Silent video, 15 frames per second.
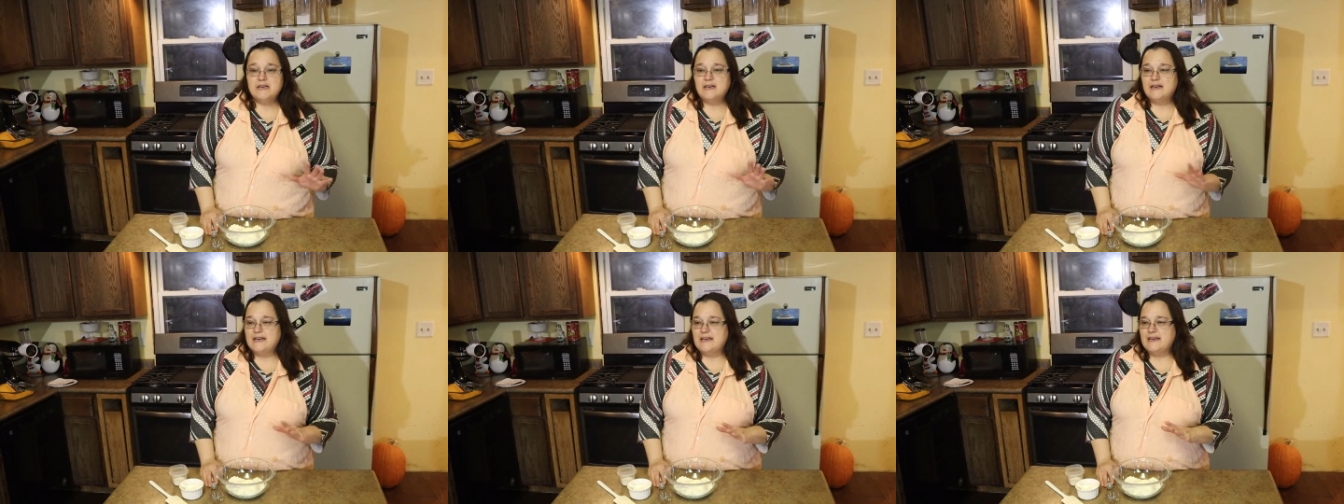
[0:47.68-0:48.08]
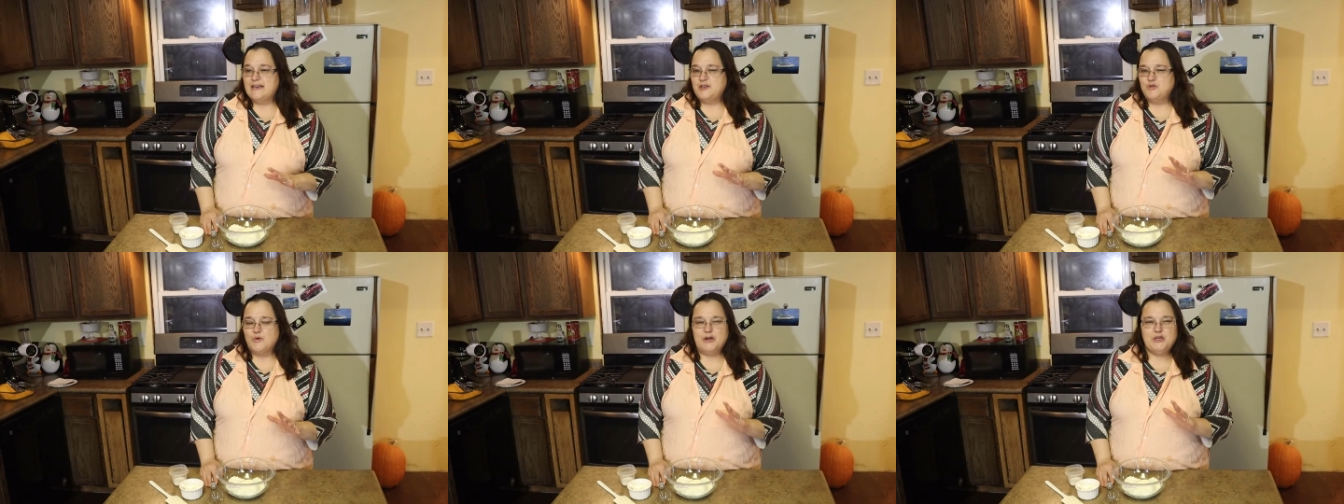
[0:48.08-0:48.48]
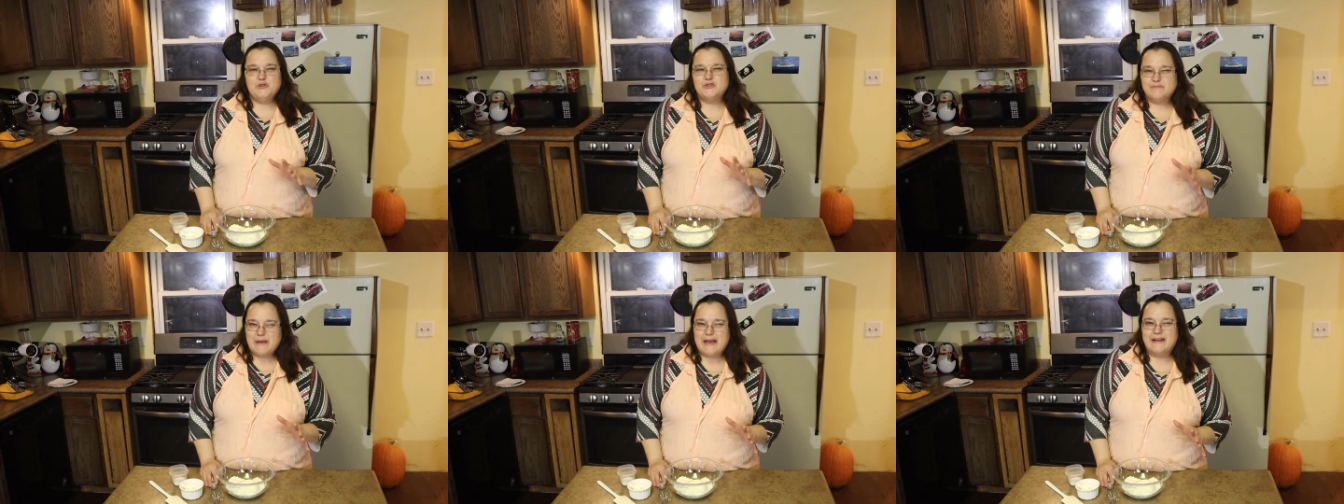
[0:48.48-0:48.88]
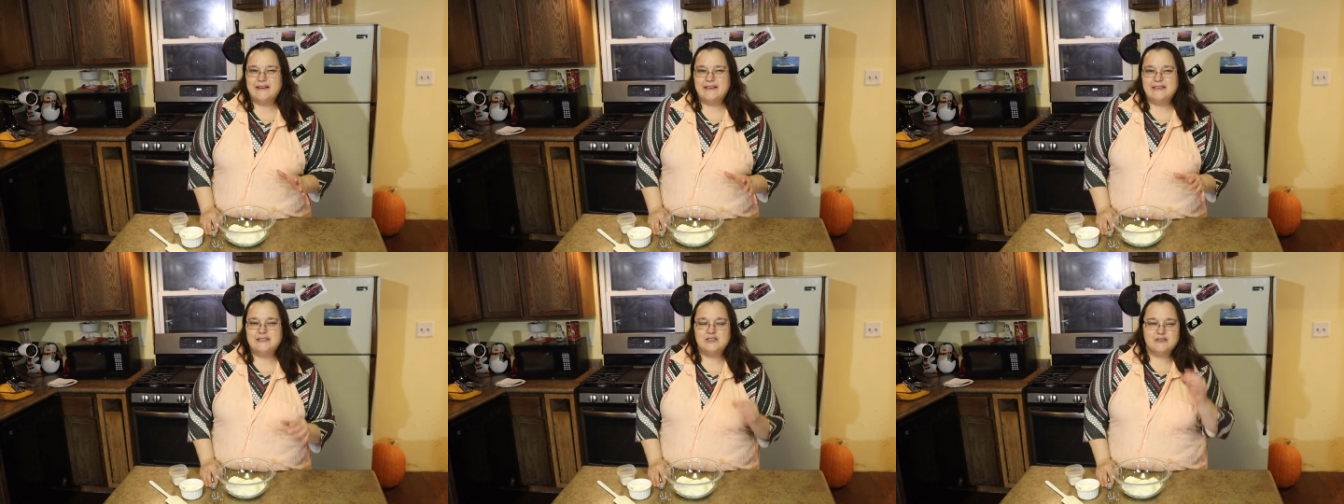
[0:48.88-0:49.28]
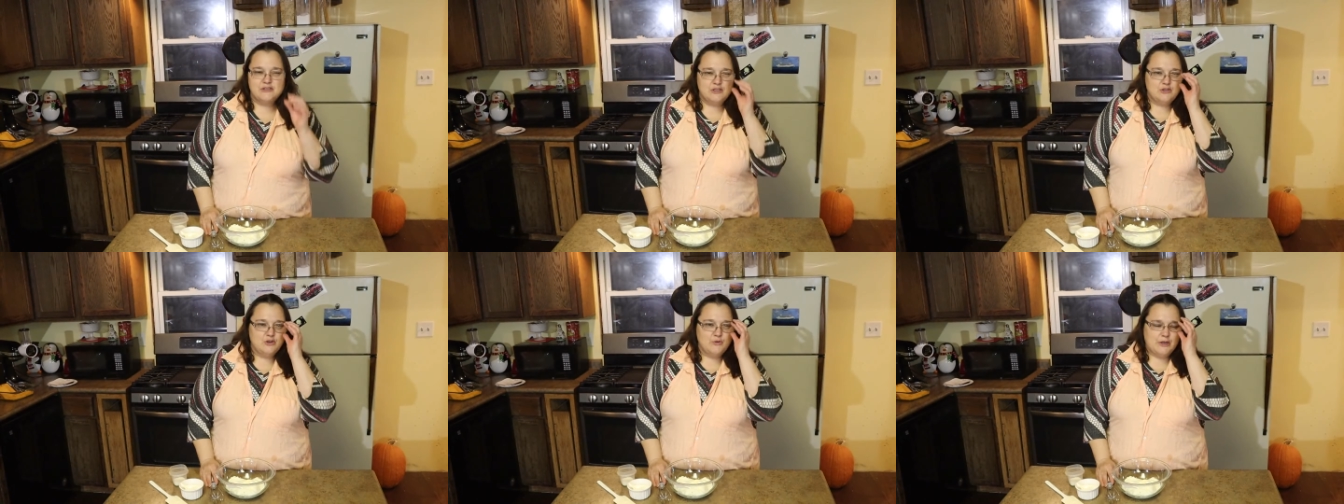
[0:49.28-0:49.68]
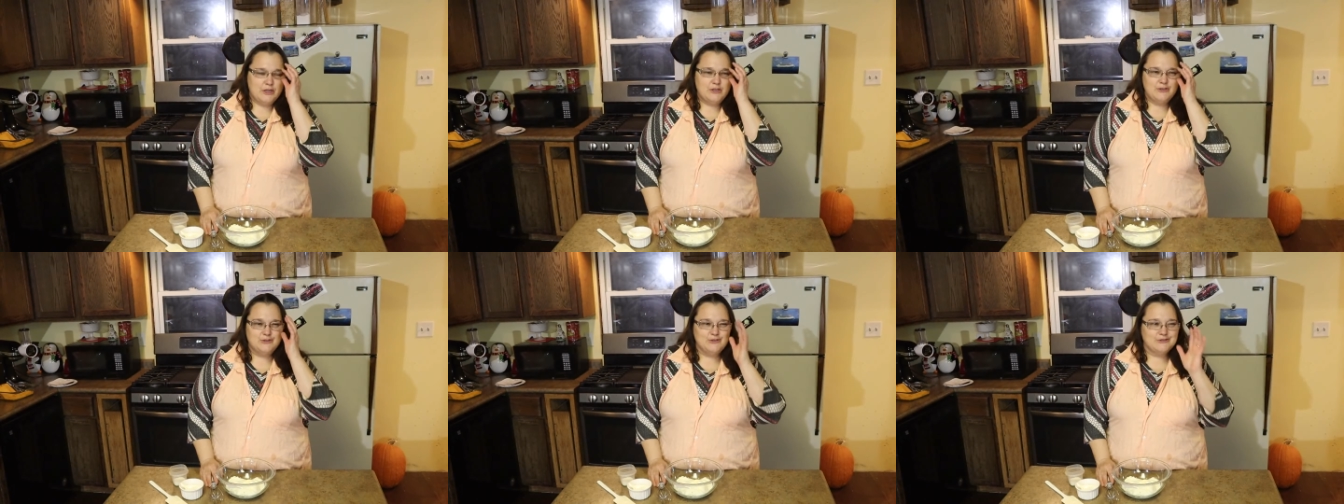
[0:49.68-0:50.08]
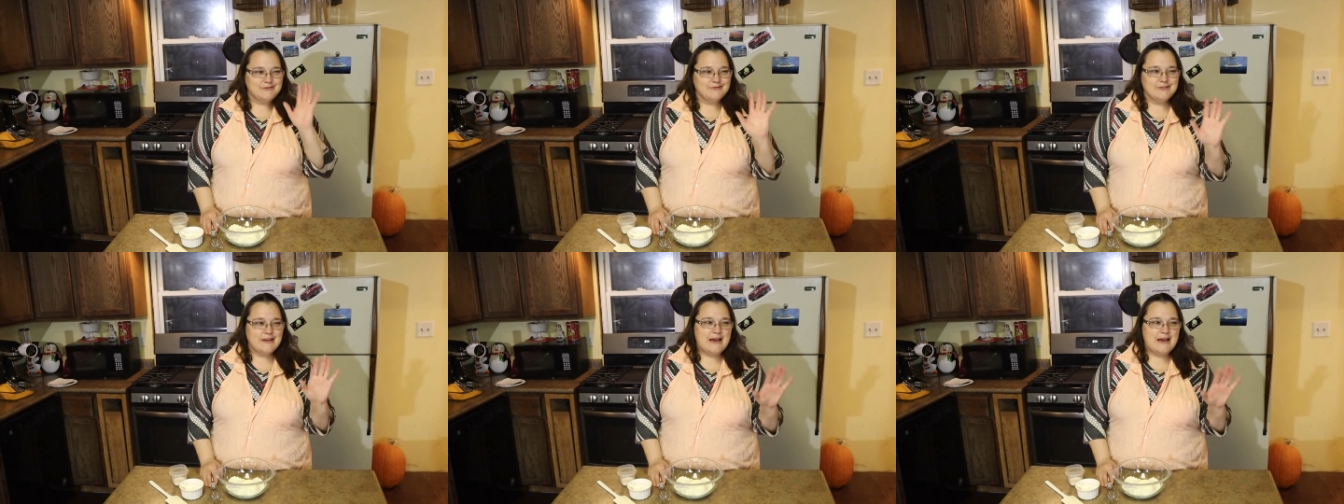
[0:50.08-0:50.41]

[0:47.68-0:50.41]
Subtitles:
And you want to use mayonnaise. You don't want to use,